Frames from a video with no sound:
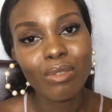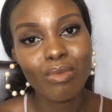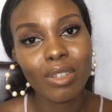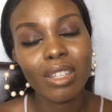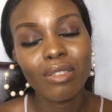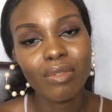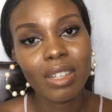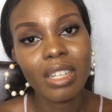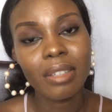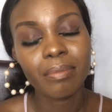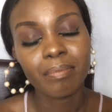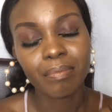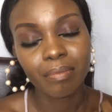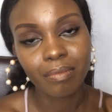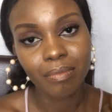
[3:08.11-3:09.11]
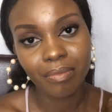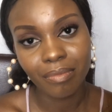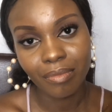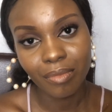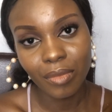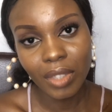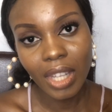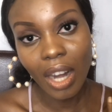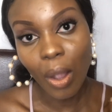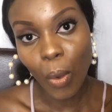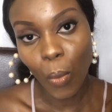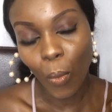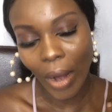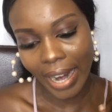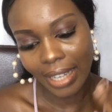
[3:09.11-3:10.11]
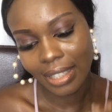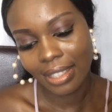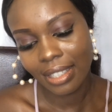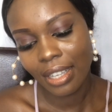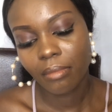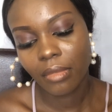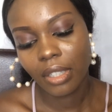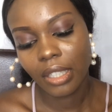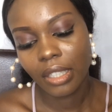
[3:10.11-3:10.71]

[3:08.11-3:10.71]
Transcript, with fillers: really, really white. I